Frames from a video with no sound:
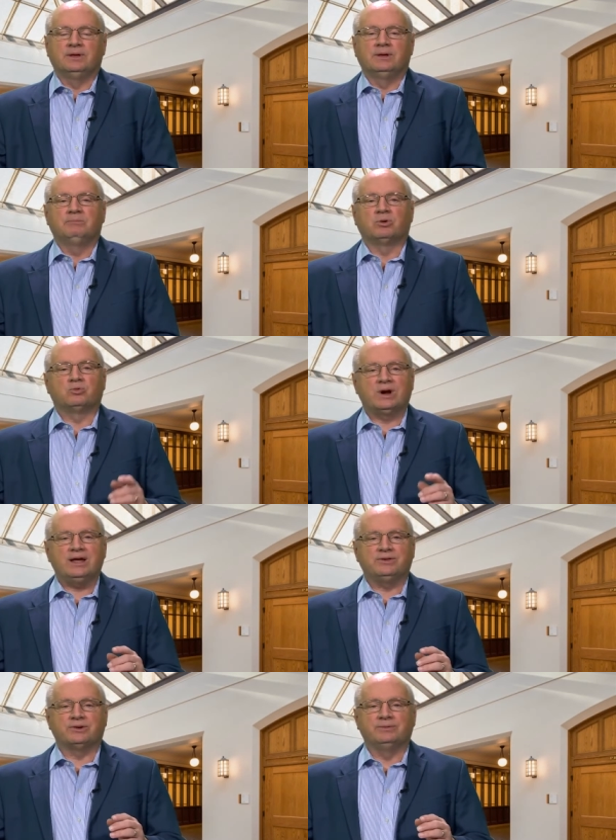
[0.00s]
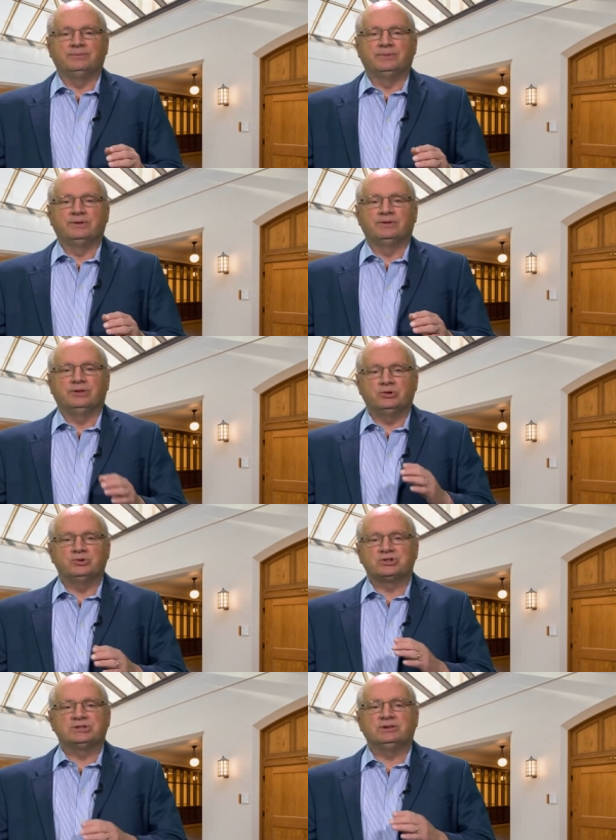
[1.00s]
But rather,
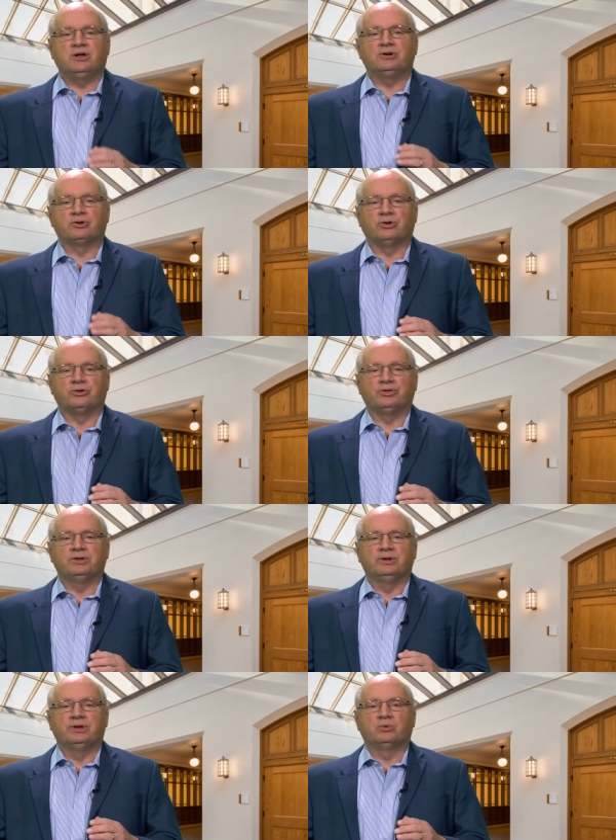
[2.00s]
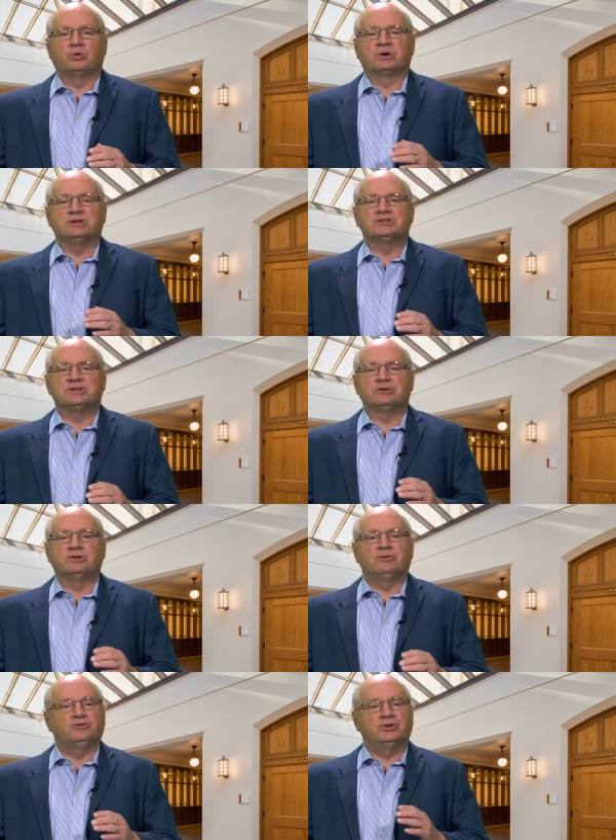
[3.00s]
those still on earth were
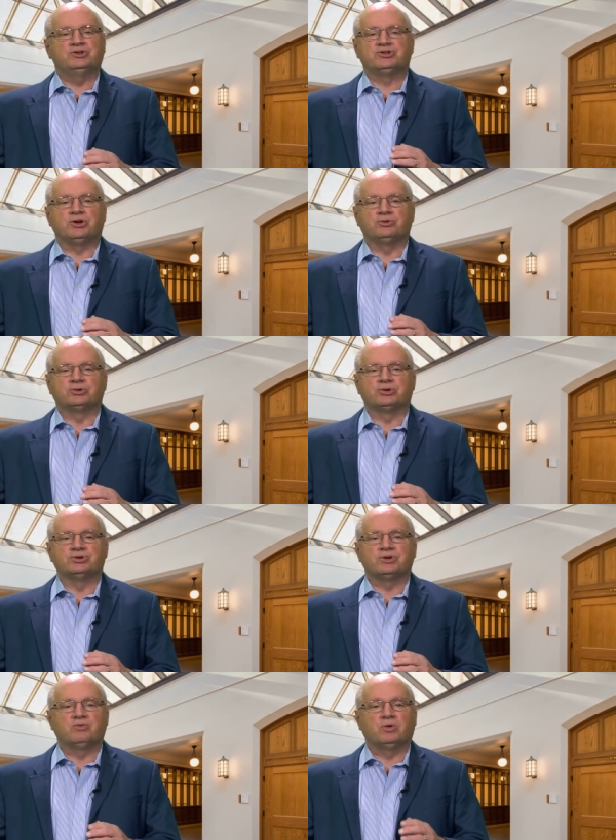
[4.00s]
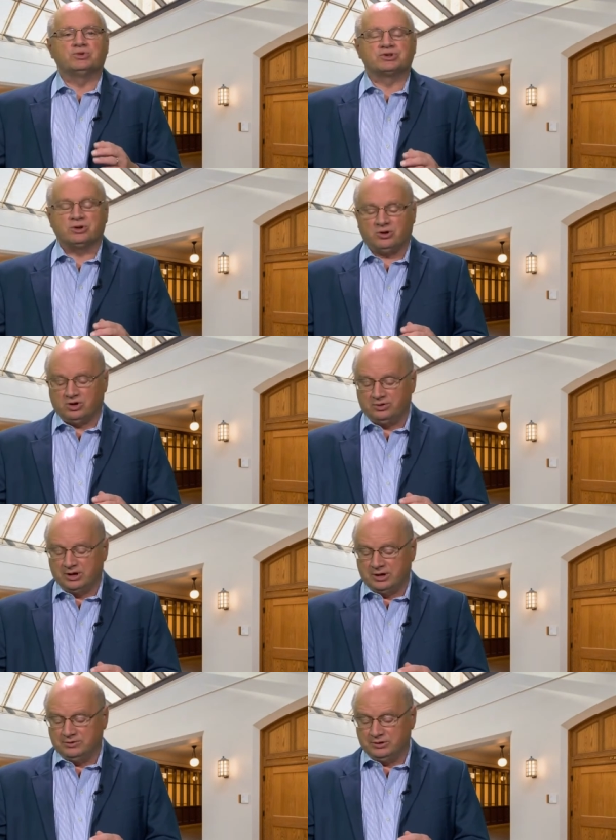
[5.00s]
considered foot soldiers of what was called
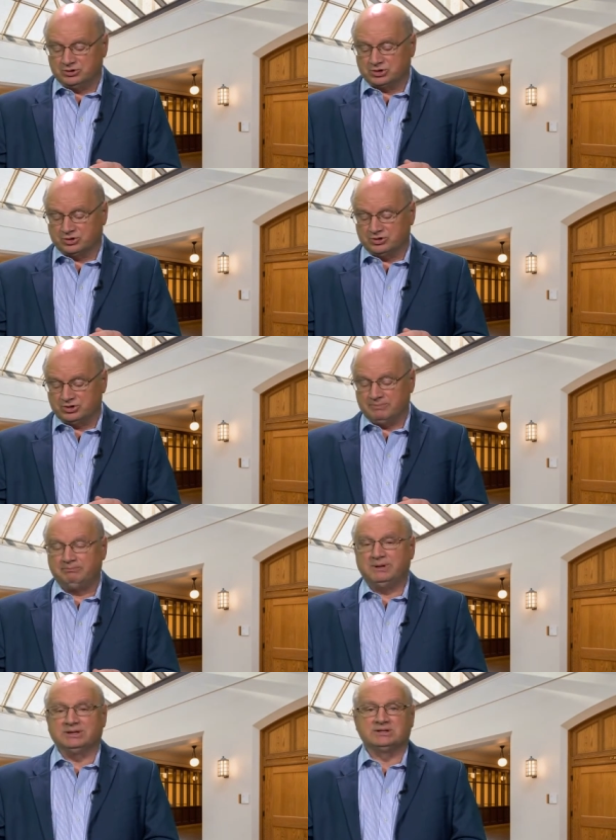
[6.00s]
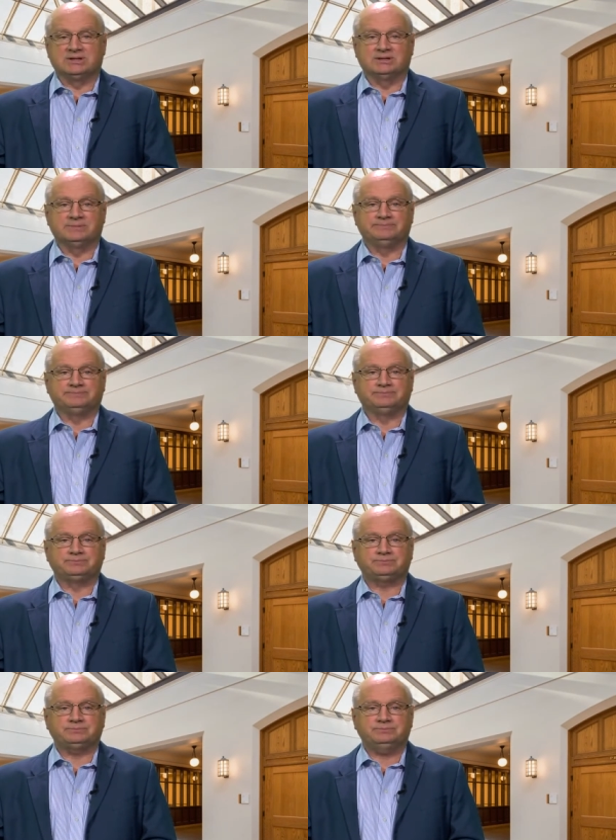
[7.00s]
the church militant,
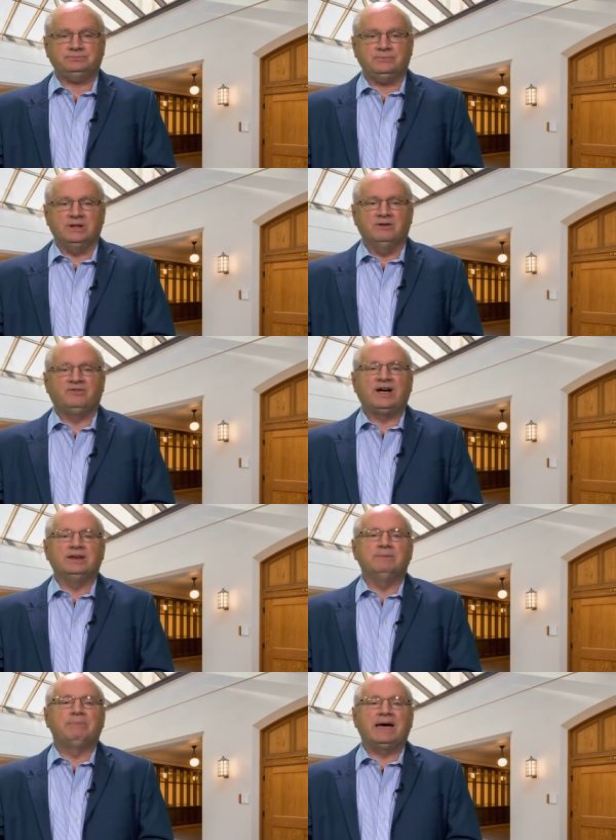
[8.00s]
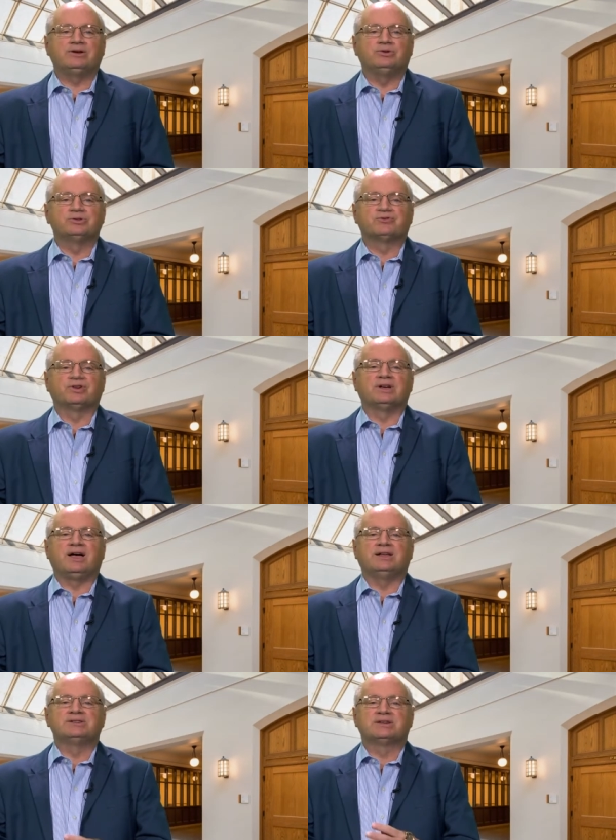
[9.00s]
fighting battles for
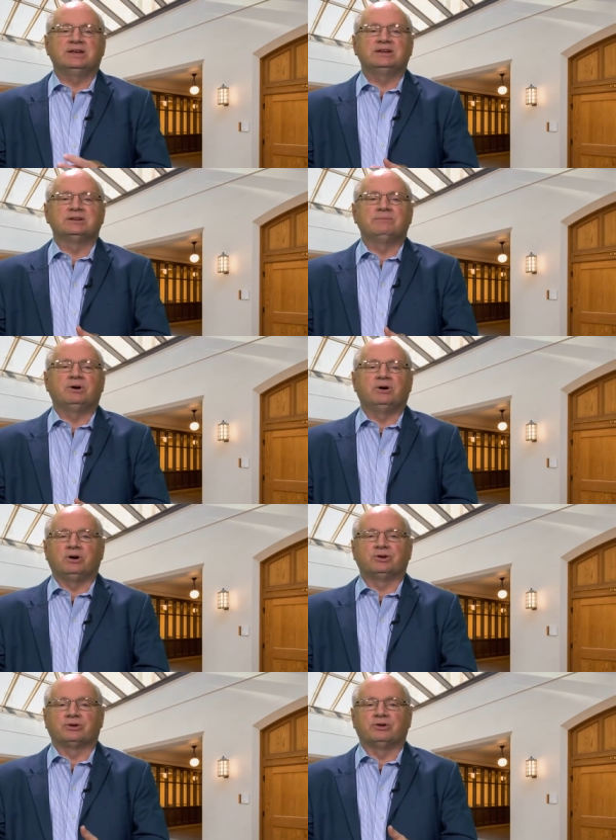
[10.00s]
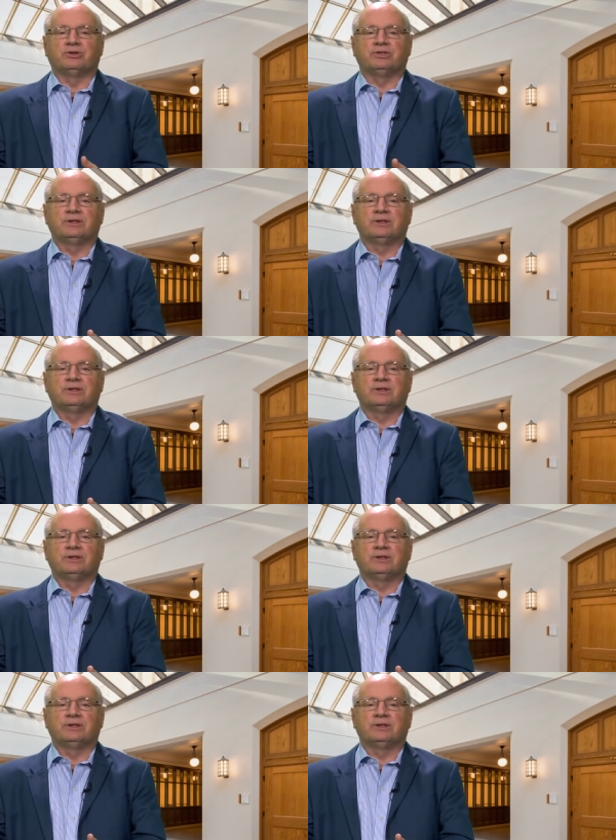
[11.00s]
God's kingdom on earth.